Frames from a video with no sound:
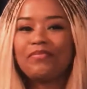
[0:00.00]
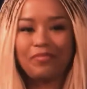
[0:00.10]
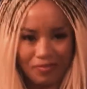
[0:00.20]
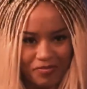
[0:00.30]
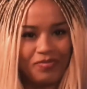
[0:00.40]

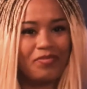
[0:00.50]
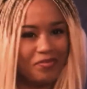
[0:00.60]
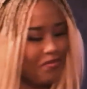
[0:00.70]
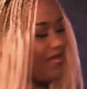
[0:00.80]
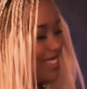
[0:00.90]
We had
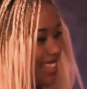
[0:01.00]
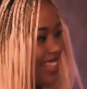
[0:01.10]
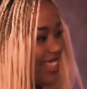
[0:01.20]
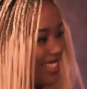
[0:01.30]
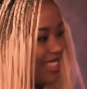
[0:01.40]
some
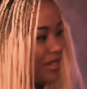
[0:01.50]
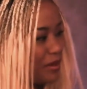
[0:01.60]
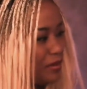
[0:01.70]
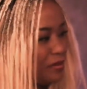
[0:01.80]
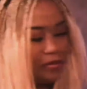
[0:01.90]
run-ins,
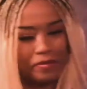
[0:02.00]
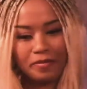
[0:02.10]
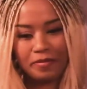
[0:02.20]
brushes with